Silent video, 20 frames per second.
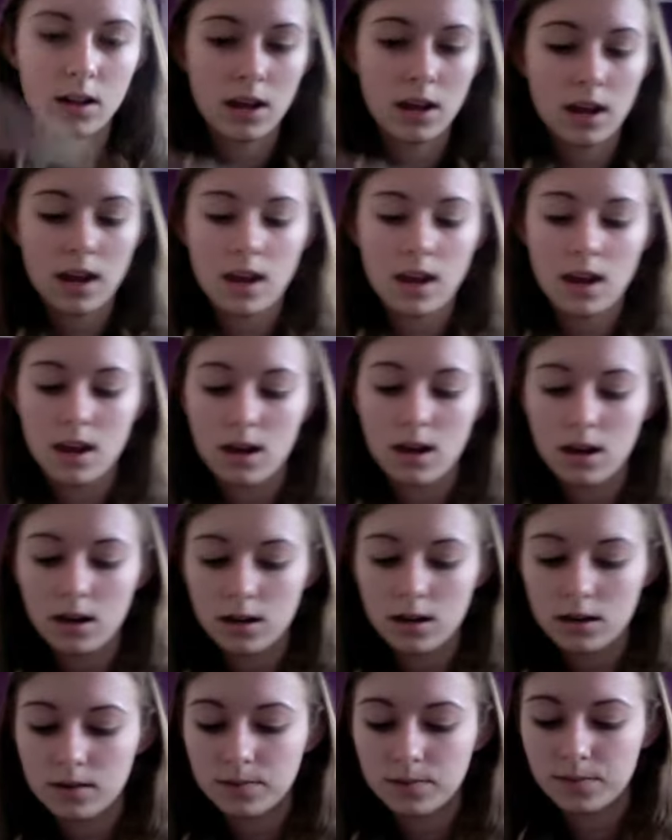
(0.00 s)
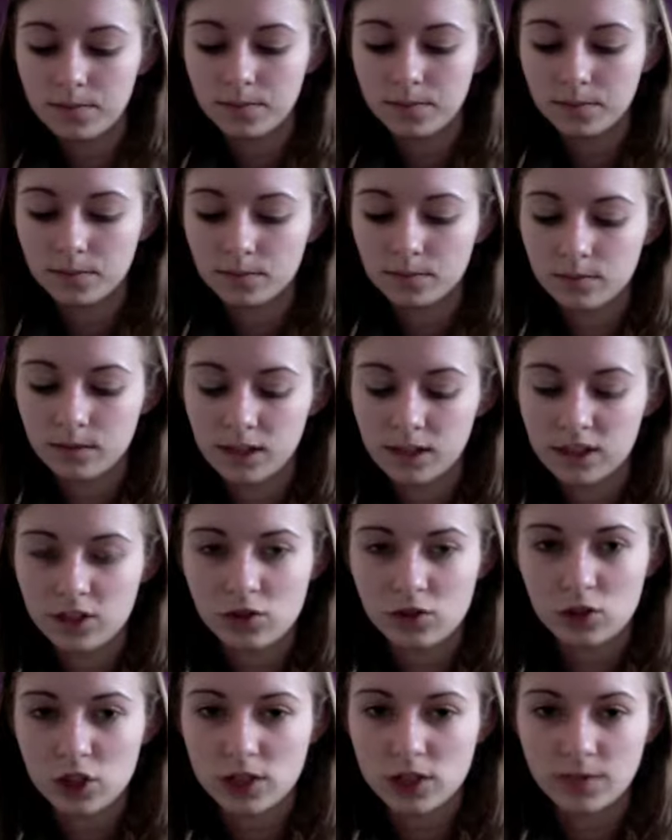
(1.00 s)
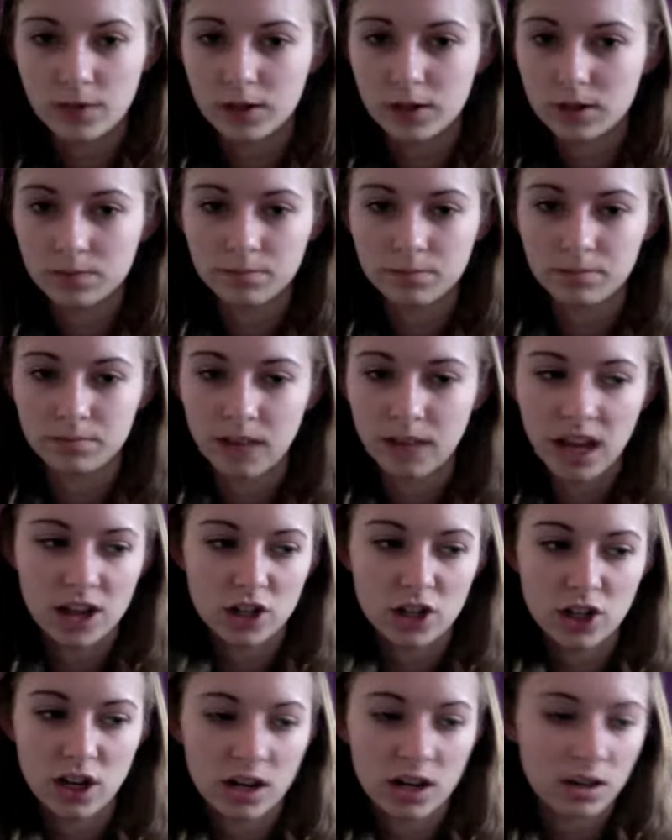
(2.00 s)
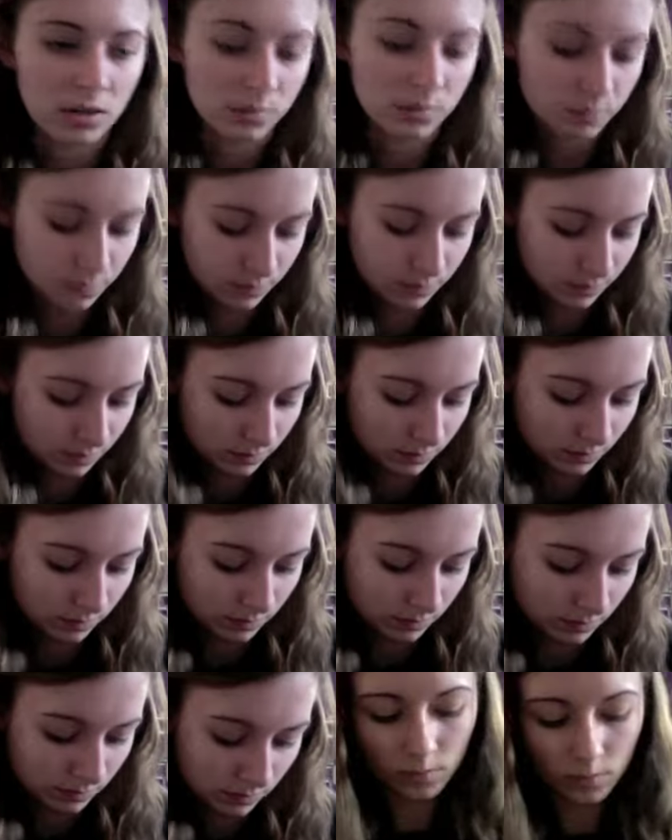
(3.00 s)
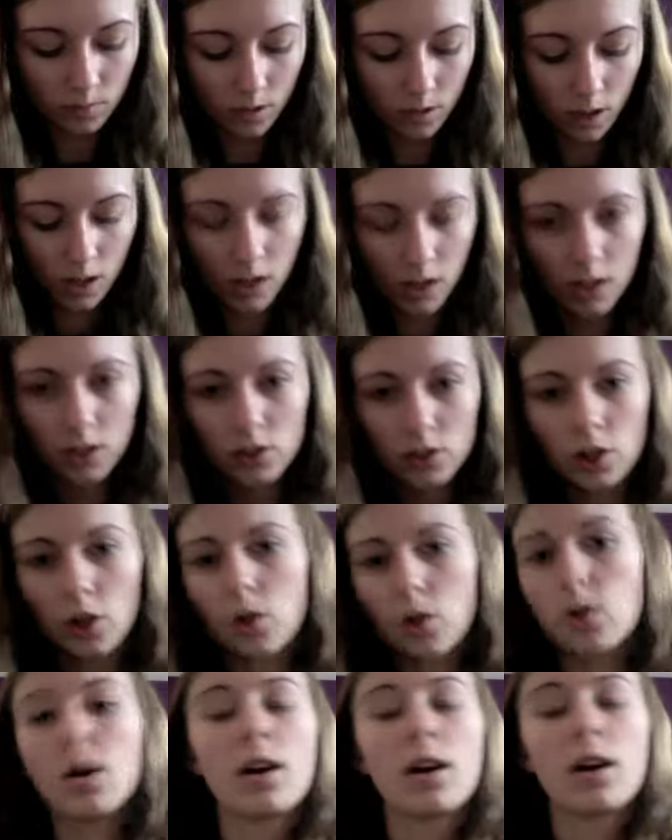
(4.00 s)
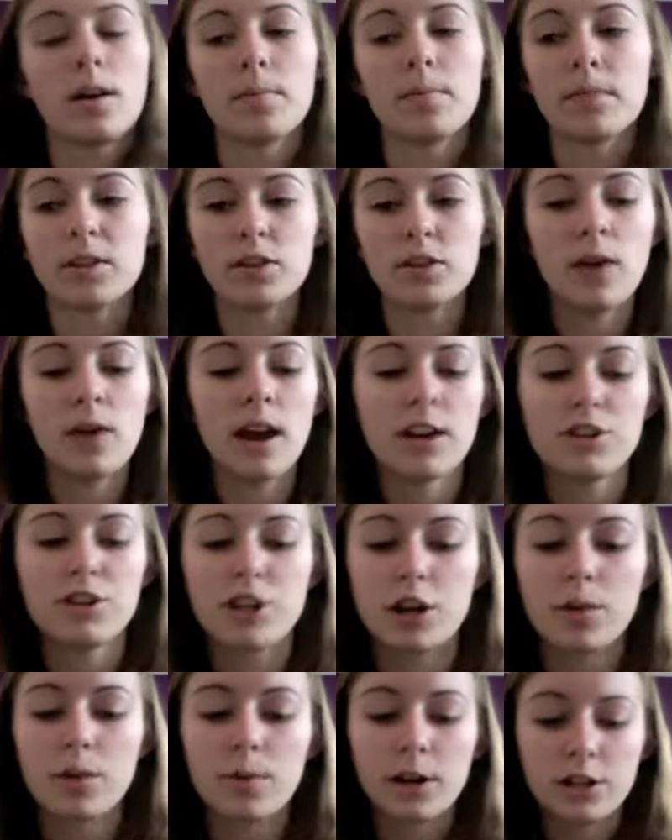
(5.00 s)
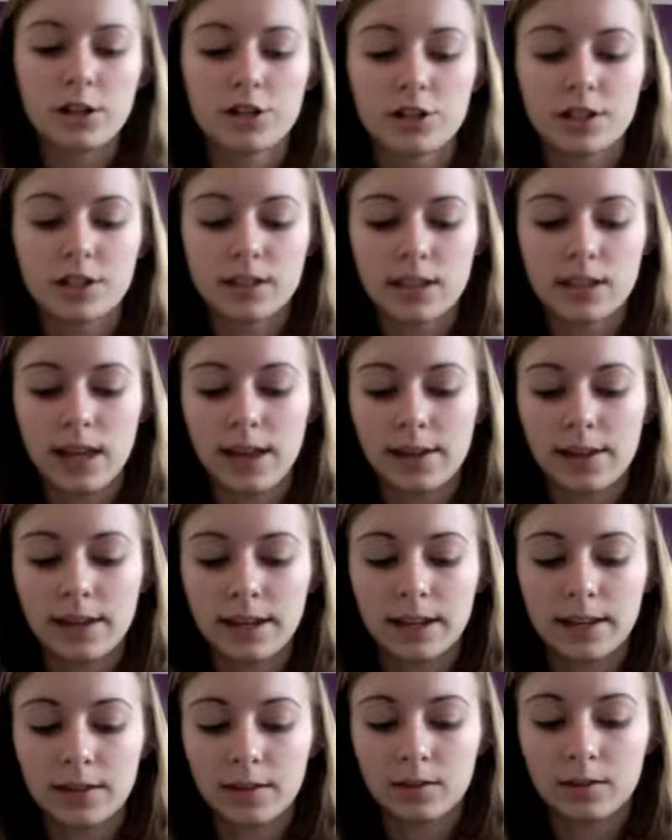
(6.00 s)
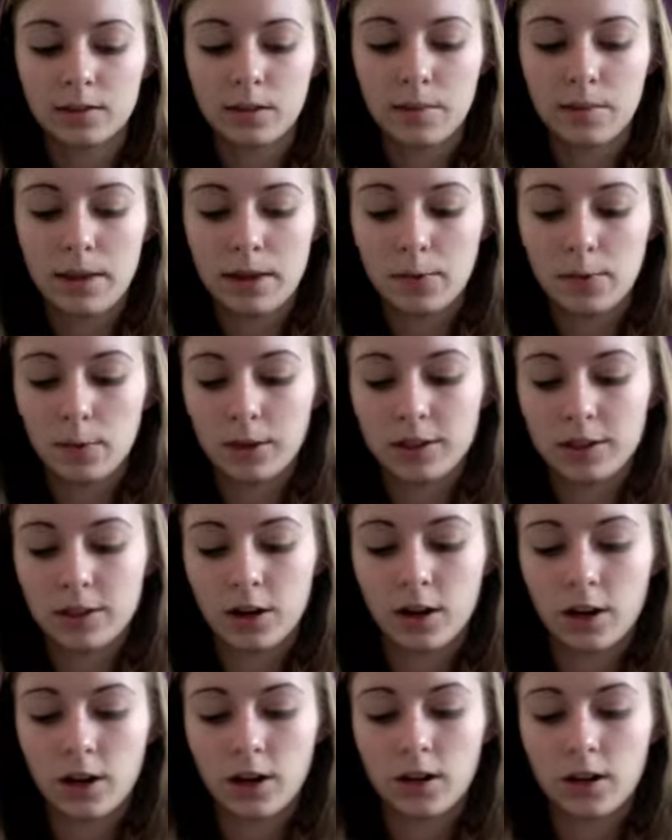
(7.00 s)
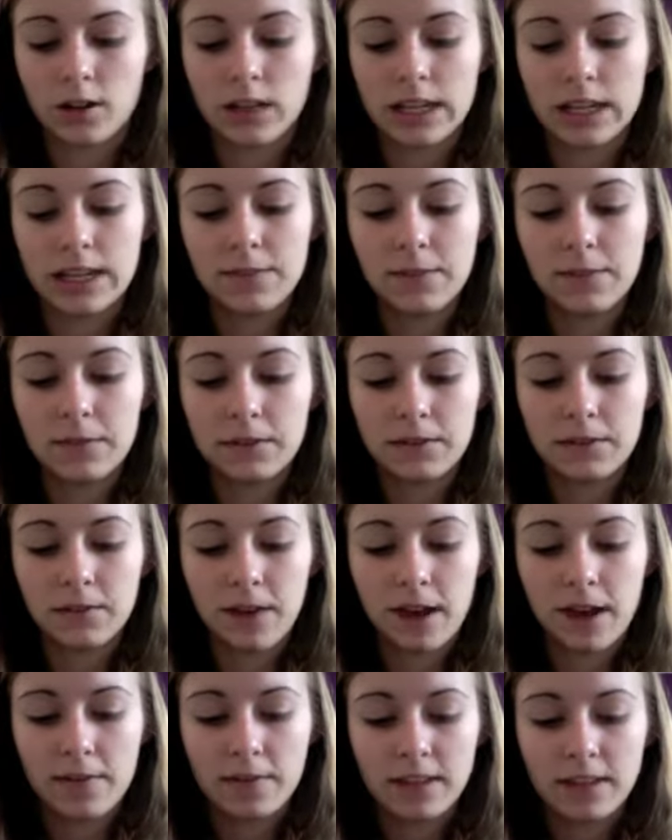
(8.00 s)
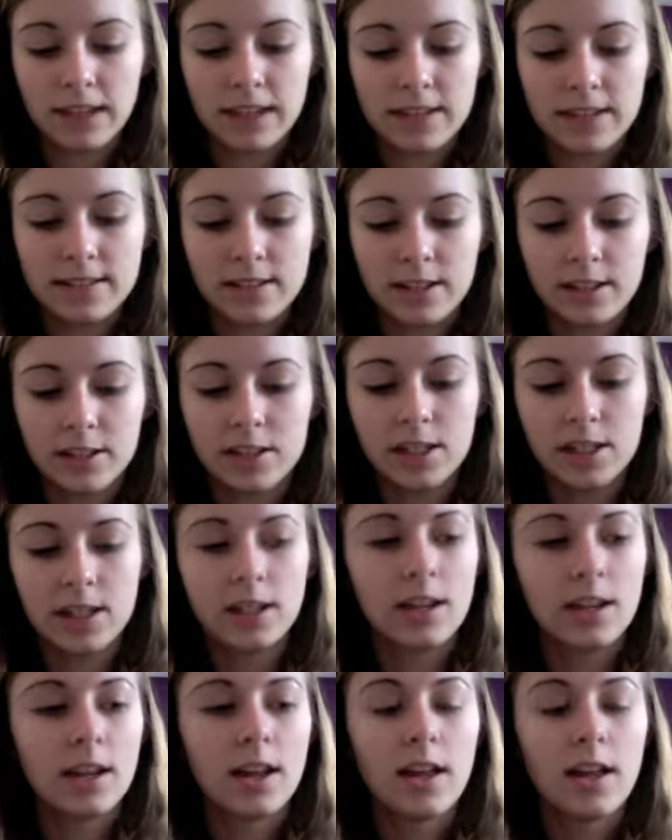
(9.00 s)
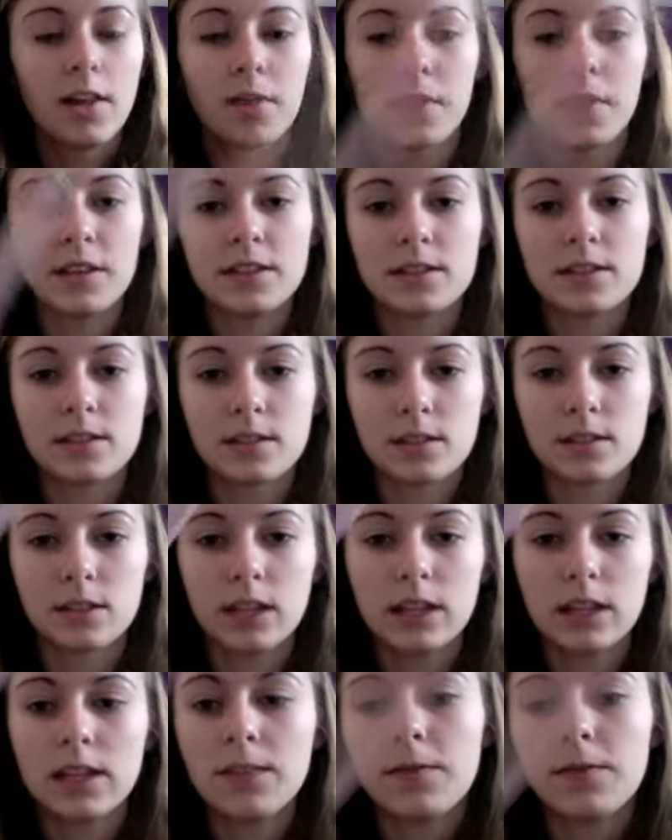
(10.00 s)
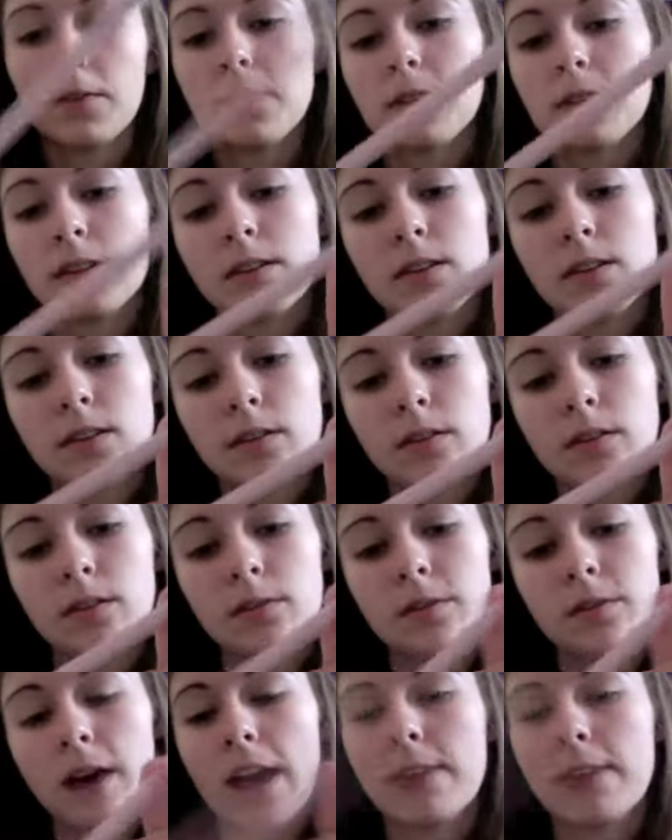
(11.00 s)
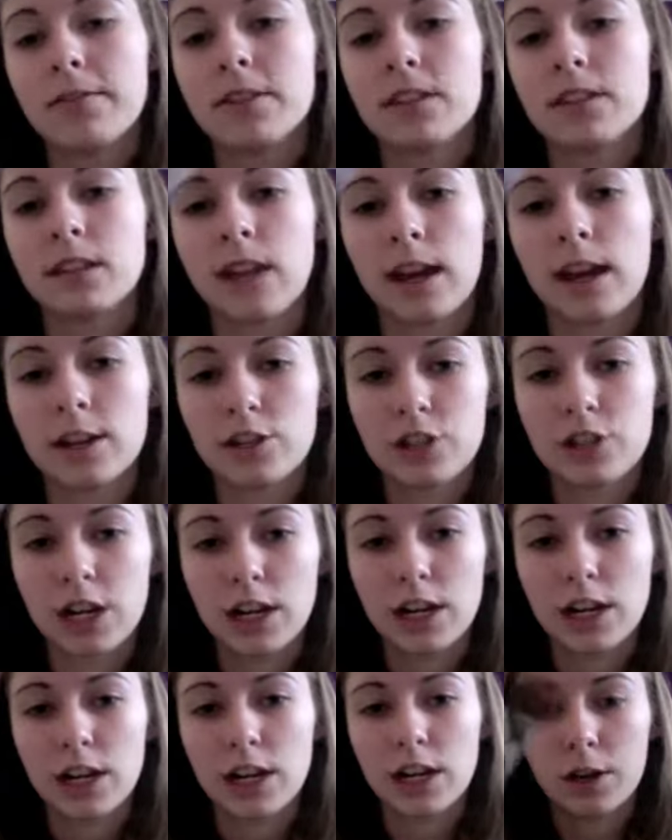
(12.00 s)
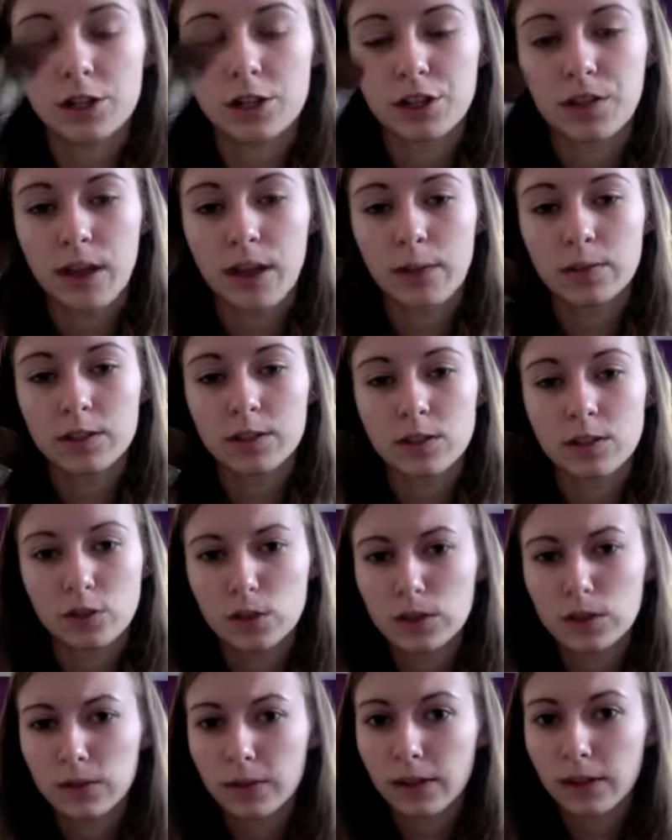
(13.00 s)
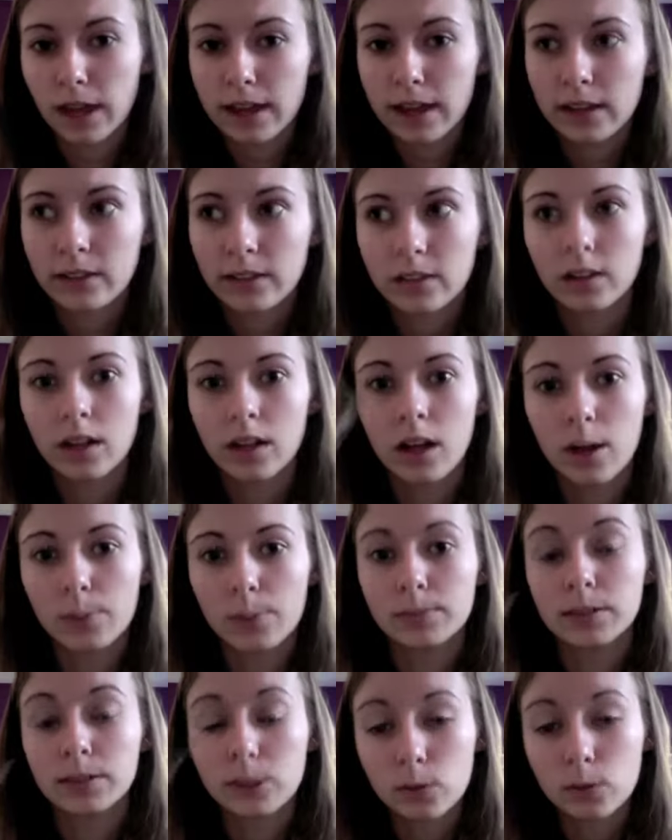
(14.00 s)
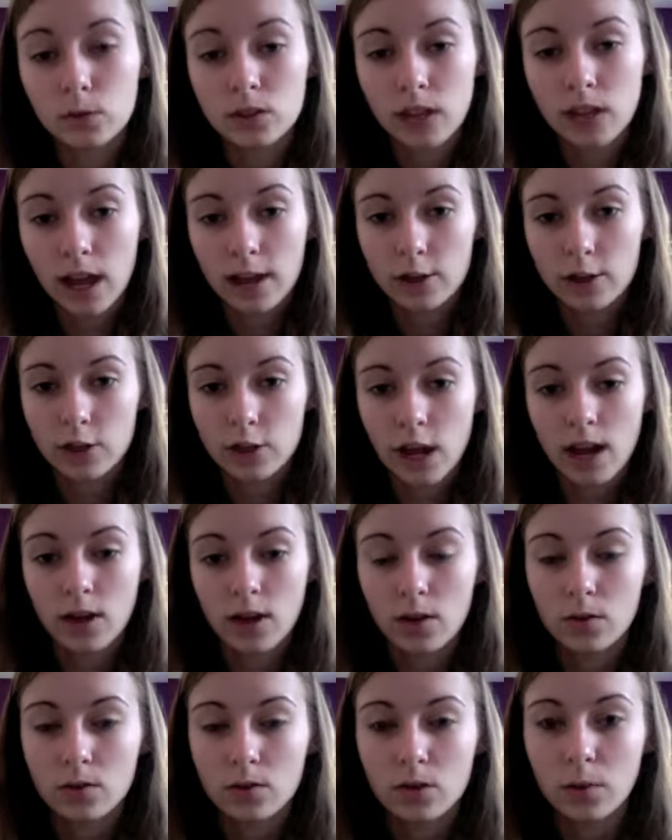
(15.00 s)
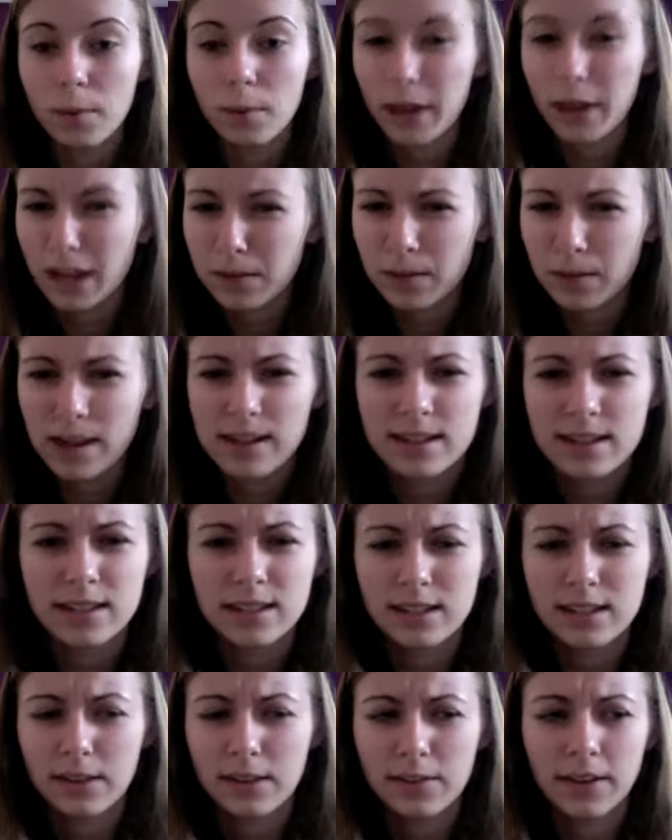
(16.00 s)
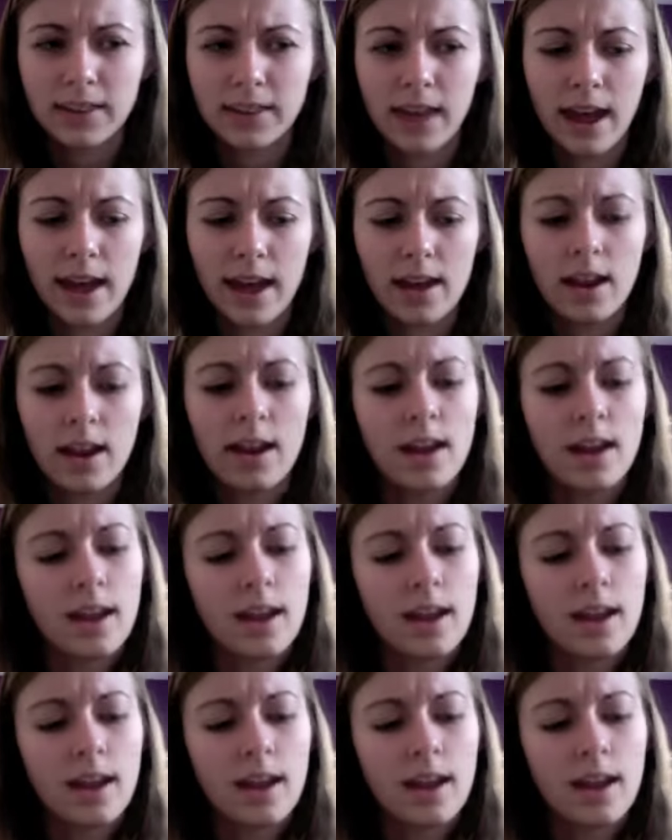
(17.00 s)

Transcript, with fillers: And this is just for eyeshadow. So the two eyeshadow brushes that like the main ones are the E55 and the E60. The E55 is an eye shading brush, and that one's used for like loose eyeshadows or pigments and stuff like that.